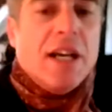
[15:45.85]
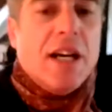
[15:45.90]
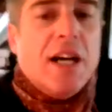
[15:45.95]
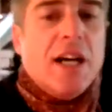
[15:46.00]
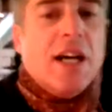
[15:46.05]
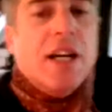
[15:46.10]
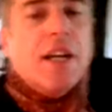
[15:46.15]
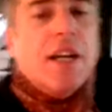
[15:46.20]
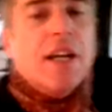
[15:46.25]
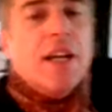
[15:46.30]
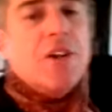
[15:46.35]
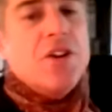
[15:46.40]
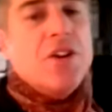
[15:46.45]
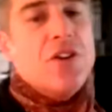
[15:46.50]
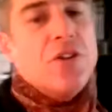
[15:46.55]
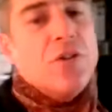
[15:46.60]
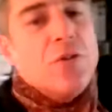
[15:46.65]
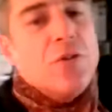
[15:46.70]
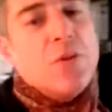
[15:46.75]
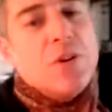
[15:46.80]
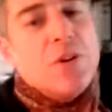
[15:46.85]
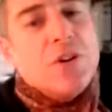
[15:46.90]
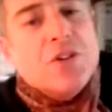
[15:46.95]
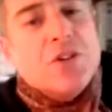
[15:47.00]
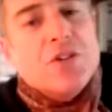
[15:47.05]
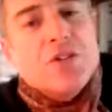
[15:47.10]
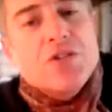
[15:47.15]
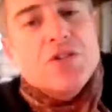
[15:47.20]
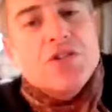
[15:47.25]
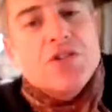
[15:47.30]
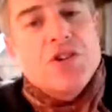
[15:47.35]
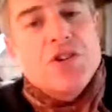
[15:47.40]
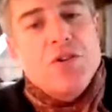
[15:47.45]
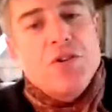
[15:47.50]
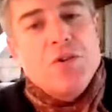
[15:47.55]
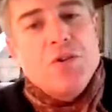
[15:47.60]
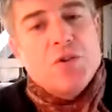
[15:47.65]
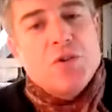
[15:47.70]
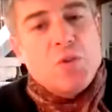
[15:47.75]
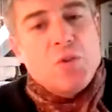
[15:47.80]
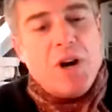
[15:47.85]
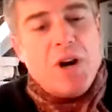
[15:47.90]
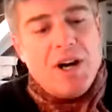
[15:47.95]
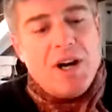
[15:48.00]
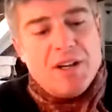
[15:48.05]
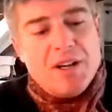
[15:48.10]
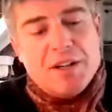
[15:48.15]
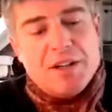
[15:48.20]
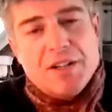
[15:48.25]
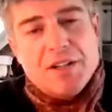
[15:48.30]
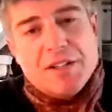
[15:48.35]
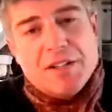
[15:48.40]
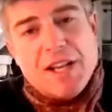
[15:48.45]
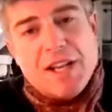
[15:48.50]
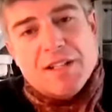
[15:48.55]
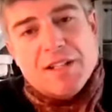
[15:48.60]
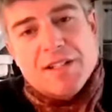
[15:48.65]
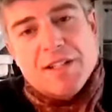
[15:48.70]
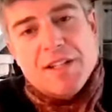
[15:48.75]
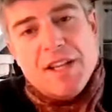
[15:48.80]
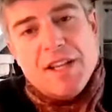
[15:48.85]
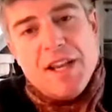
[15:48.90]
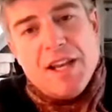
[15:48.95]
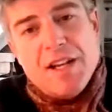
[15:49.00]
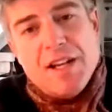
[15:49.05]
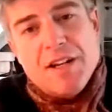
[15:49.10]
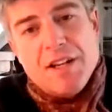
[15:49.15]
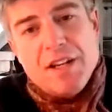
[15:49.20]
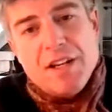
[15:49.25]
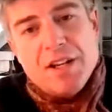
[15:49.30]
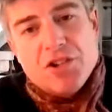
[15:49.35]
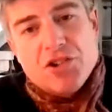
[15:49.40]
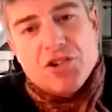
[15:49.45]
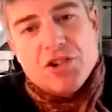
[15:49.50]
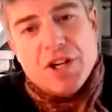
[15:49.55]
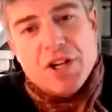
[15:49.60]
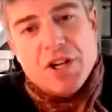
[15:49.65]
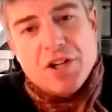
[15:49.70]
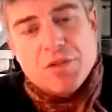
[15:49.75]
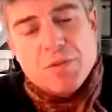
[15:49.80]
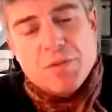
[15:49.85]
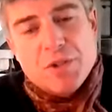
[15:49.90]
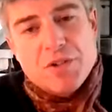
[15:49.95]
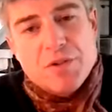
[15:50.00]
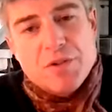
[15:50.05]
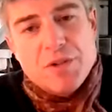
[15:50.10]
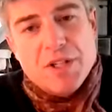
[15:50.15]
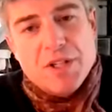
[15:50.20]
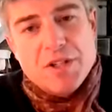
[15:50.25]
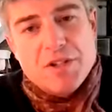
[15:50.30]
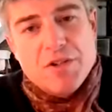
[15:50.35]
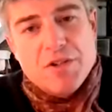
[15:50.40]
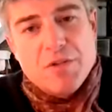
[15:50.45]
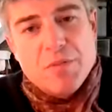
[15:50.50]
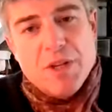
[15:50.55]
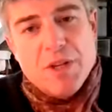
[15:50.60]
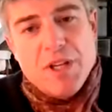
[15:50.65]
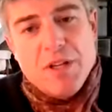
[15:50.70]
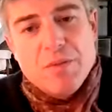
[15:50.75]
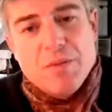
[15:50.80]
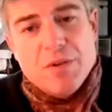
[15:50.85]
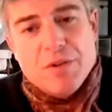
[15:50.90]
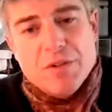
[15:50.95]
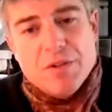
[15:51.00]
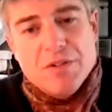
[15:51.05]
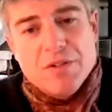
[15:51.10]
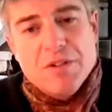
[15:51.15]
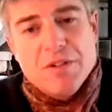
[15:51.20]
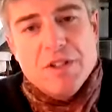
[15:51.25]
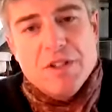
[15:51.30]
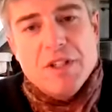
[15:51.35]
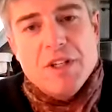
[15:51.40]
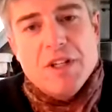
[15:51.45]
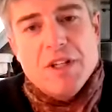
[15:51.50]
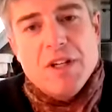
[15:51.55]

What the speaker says: and then you would choose one, because that's again the exchange between two people.